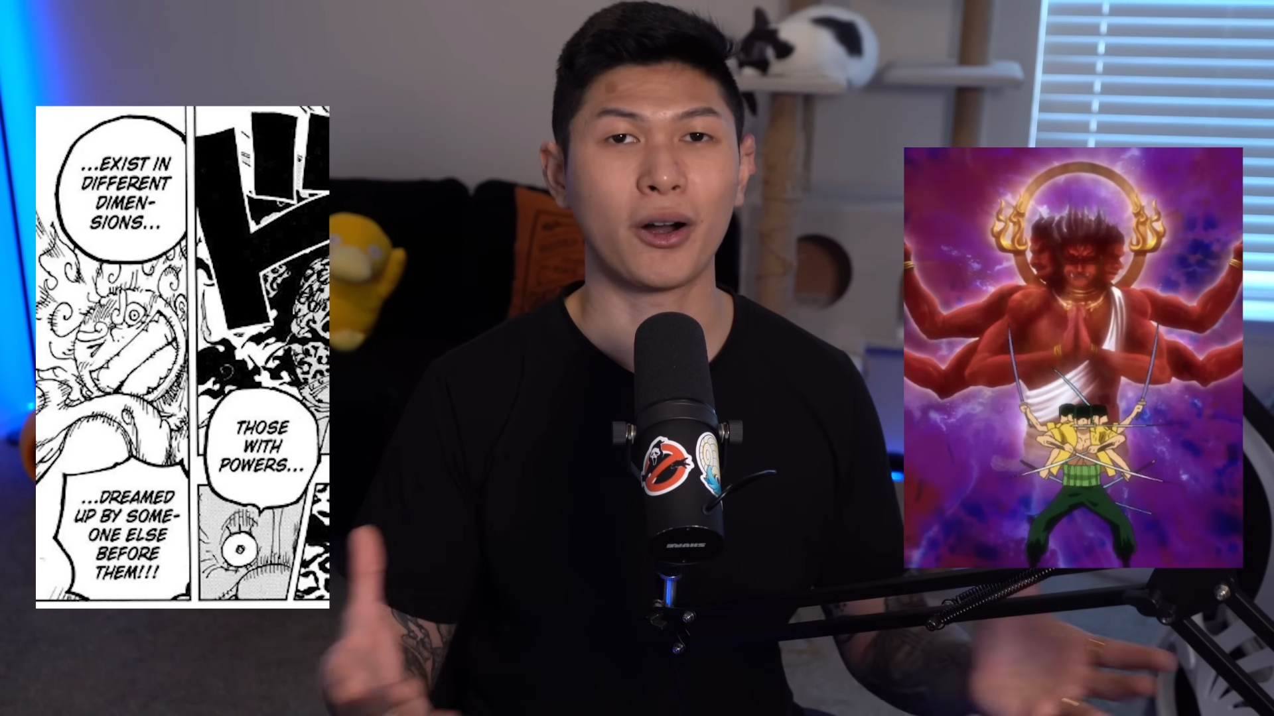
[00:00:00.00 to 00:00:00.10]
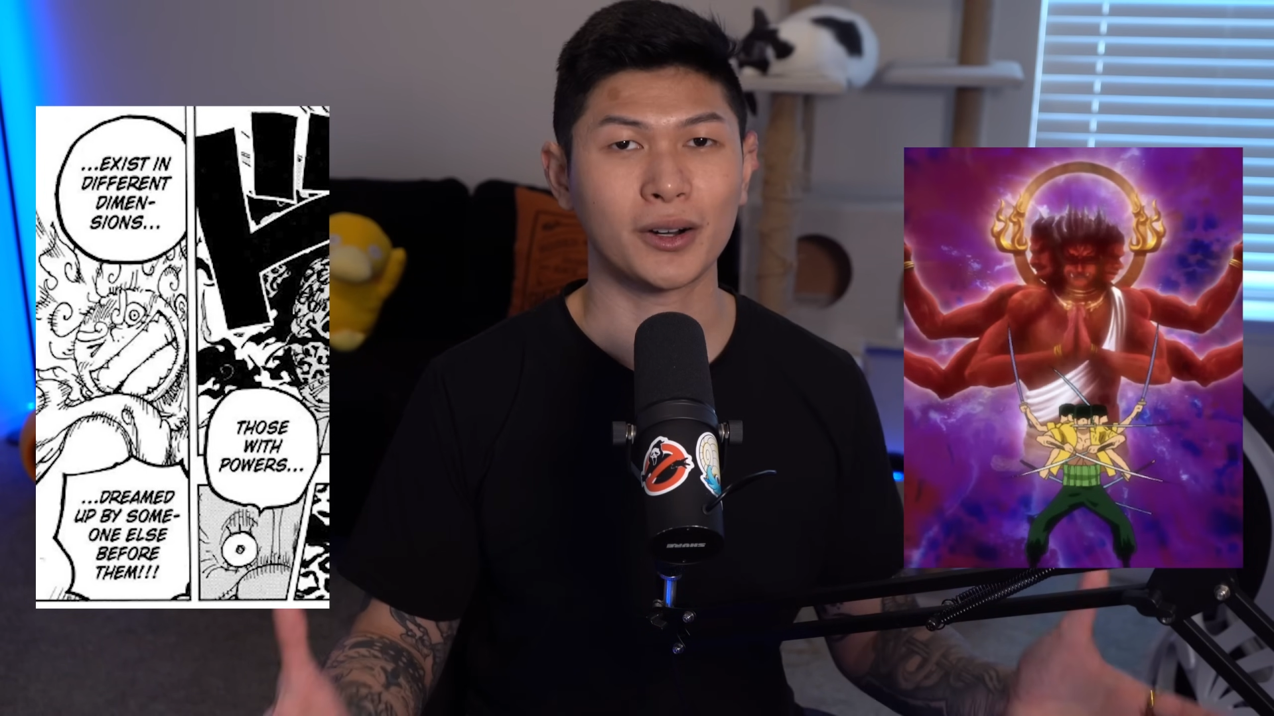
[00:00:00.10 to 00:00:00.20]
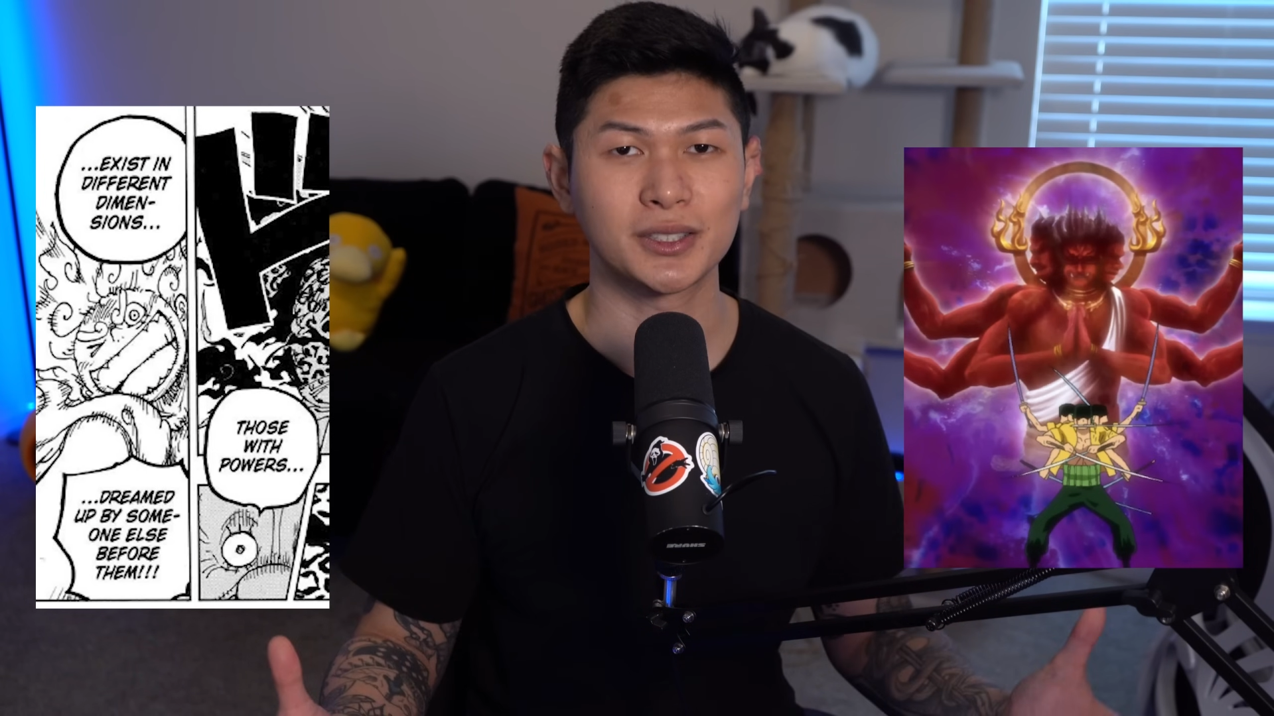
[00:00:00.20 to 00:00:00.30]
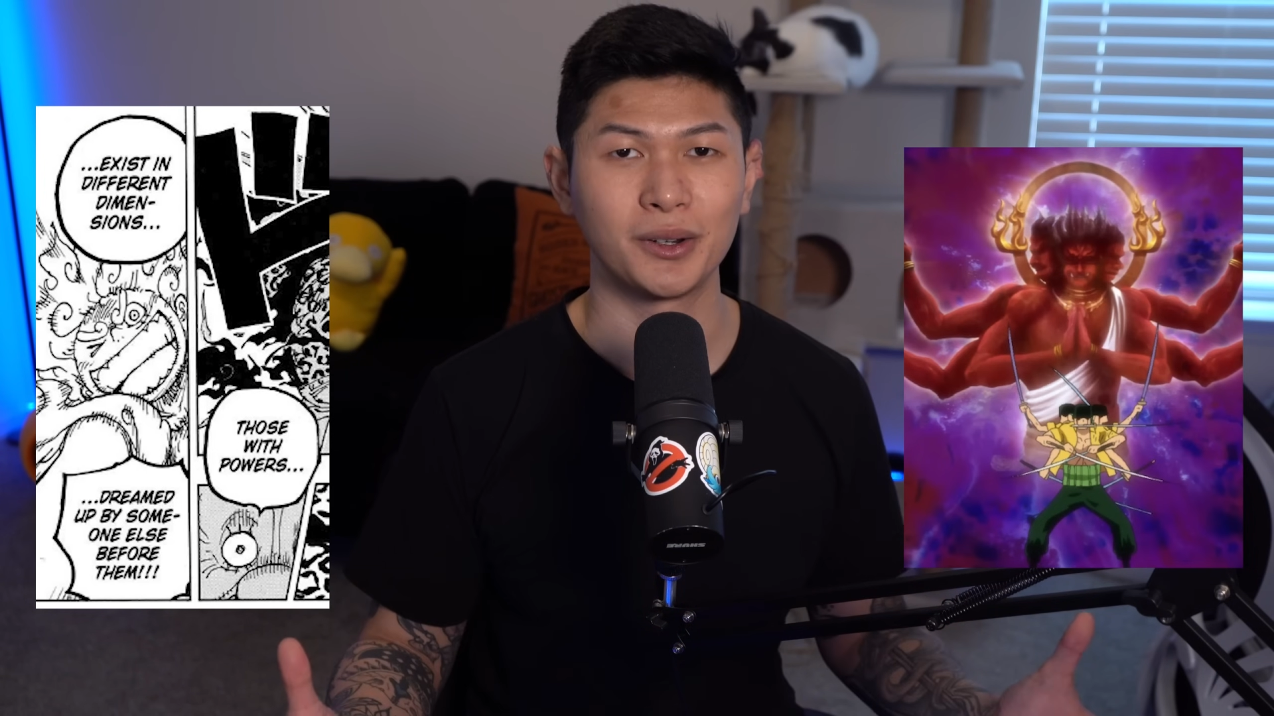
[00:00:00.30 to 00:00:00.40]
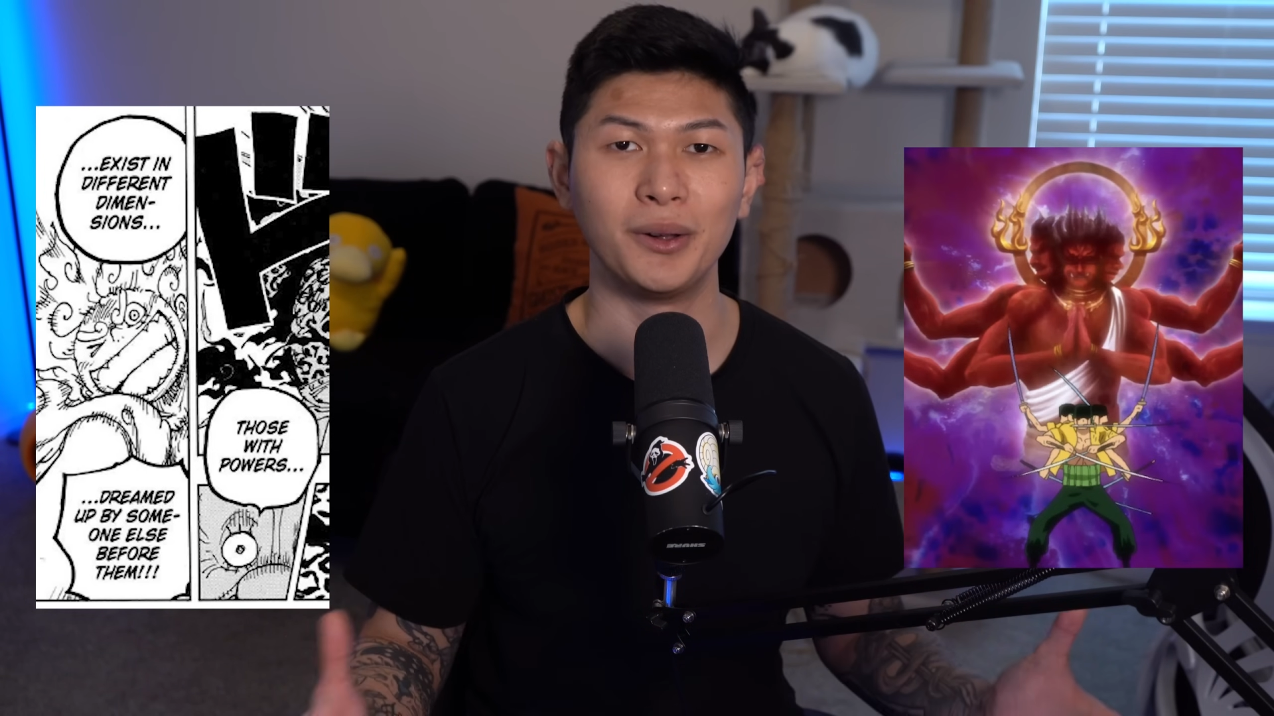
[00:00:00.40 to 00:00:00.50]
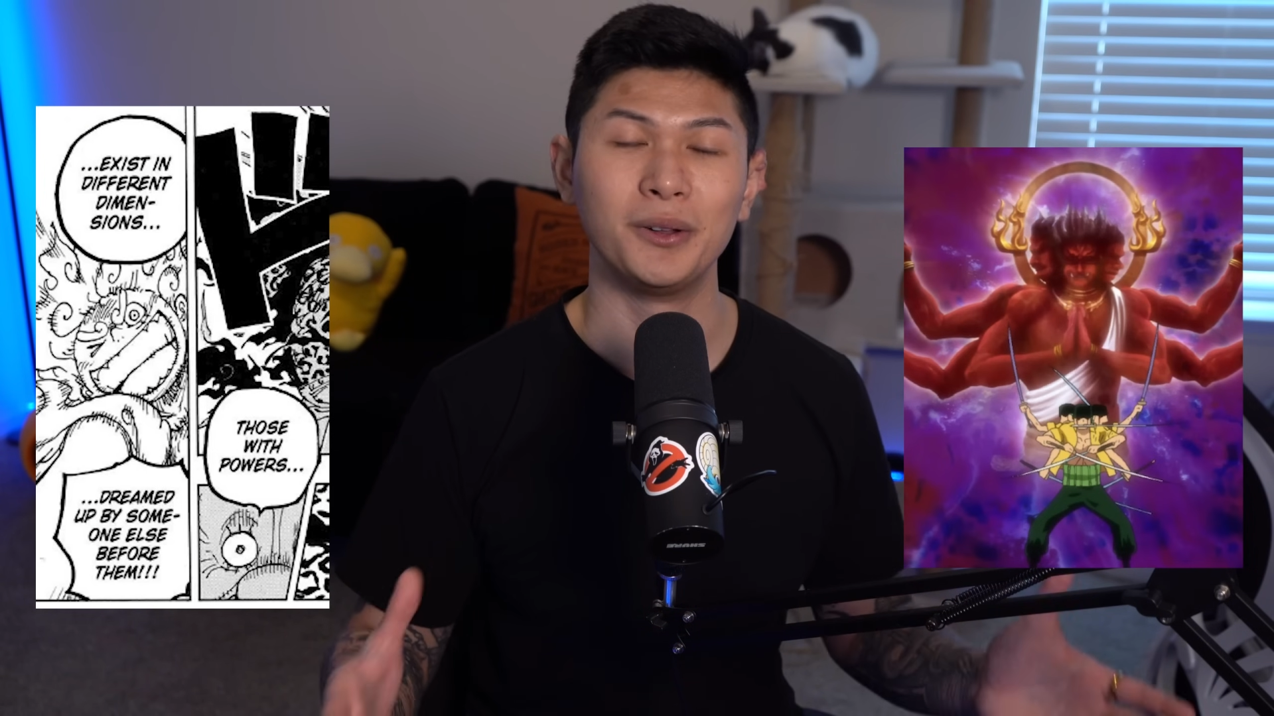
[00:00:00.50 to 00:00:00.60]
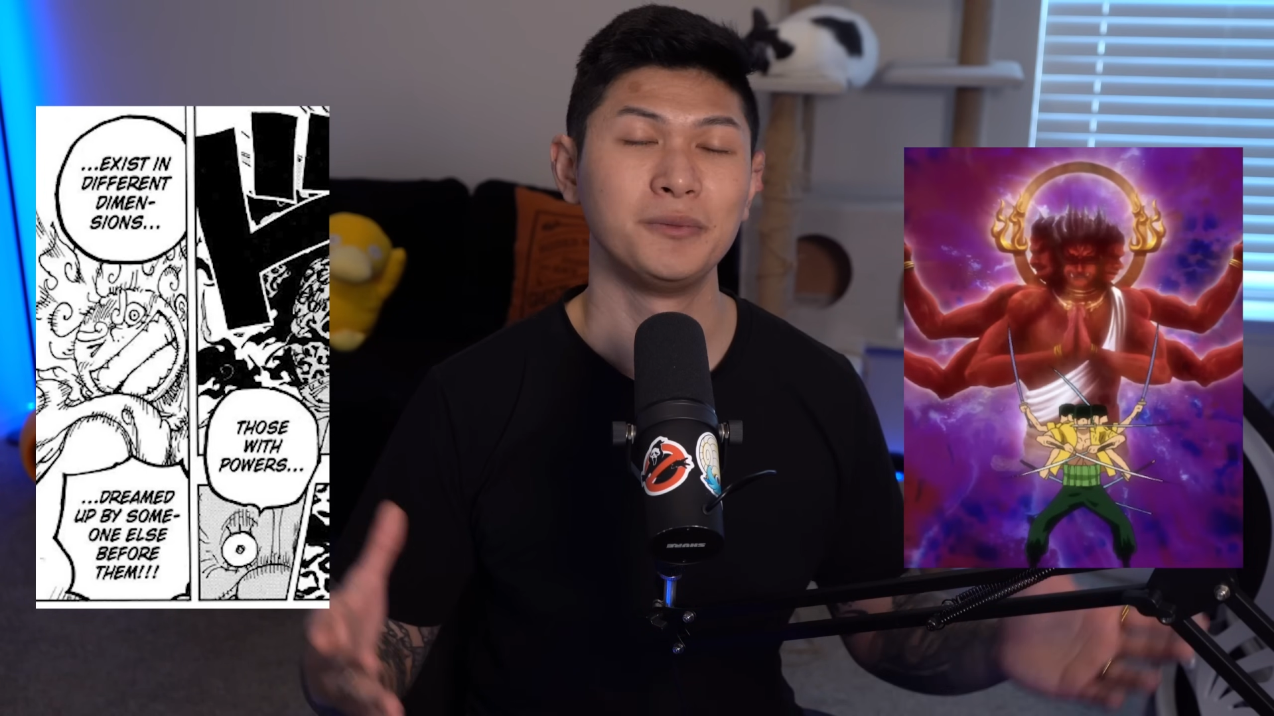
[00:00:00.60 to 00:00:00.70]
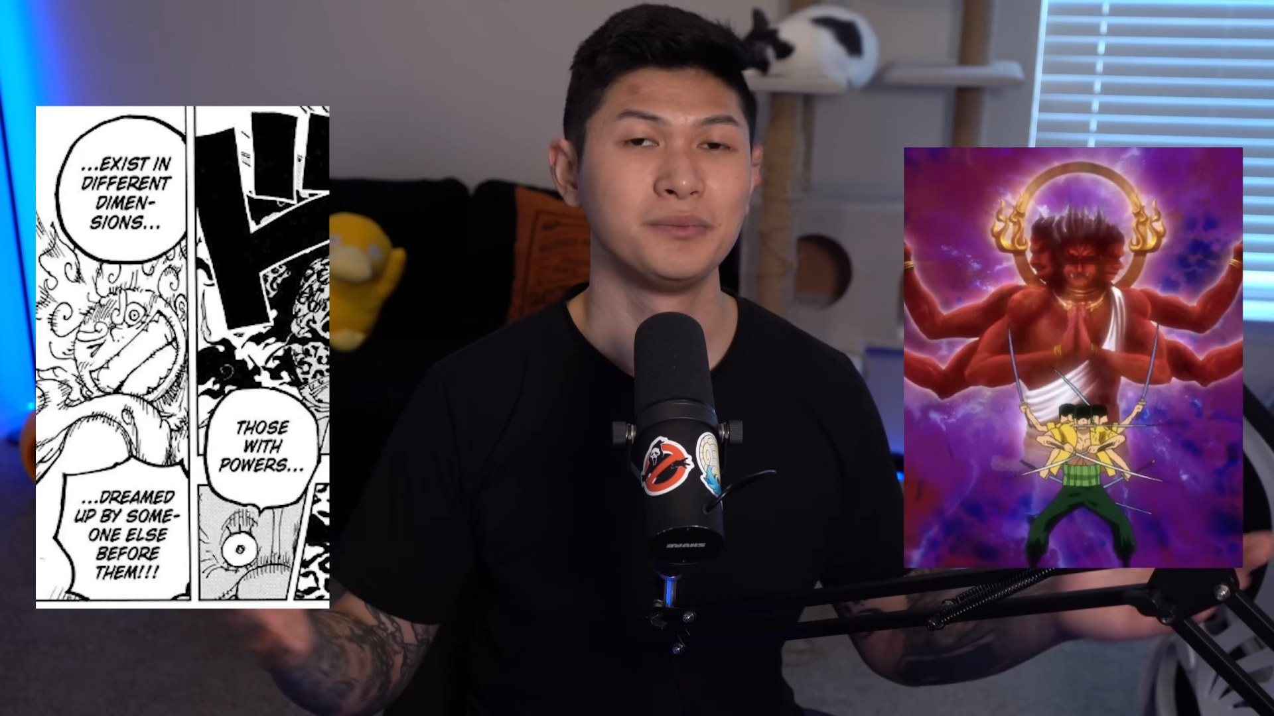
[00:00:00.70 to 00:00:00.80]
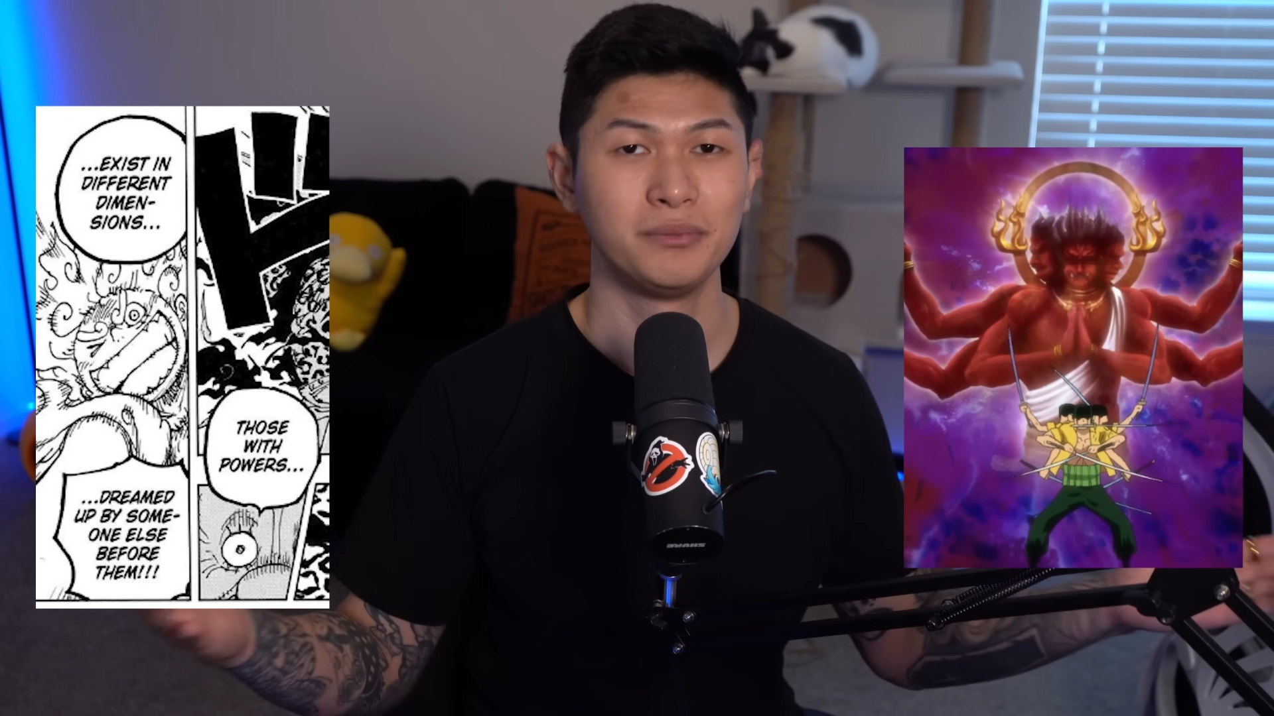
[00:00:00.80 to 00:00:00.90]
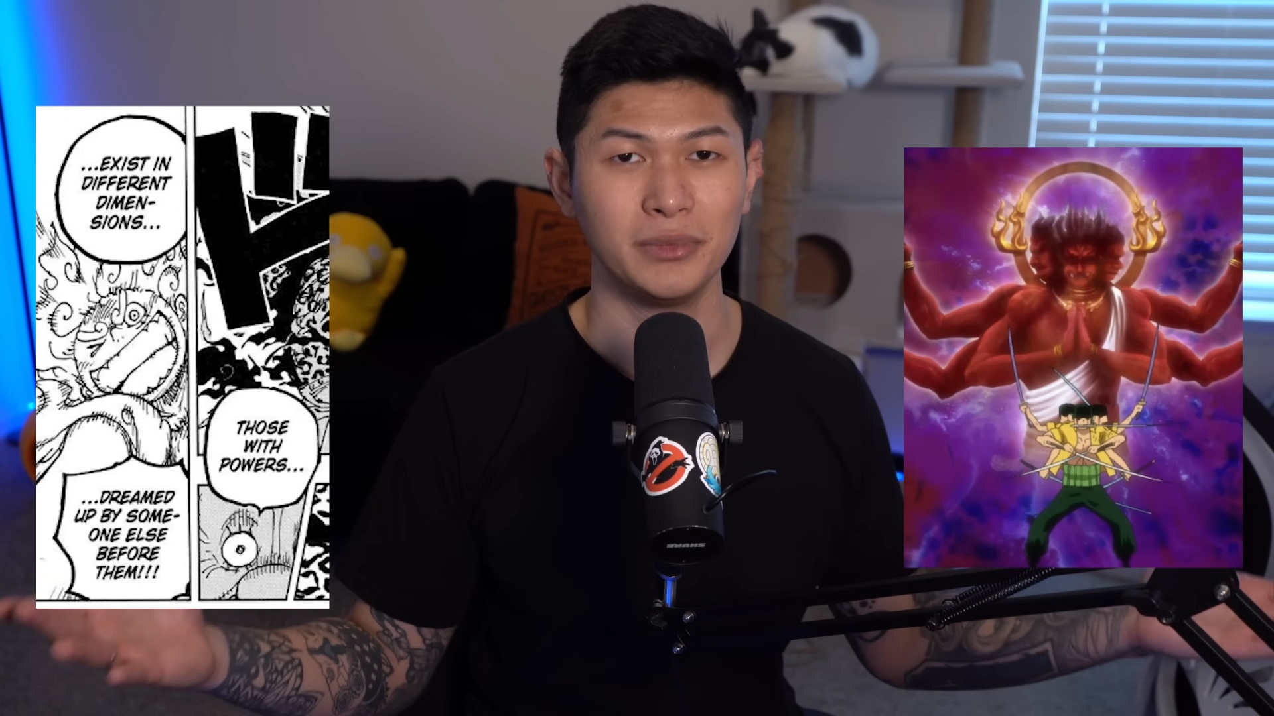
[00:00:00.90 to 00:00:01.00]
arsenal,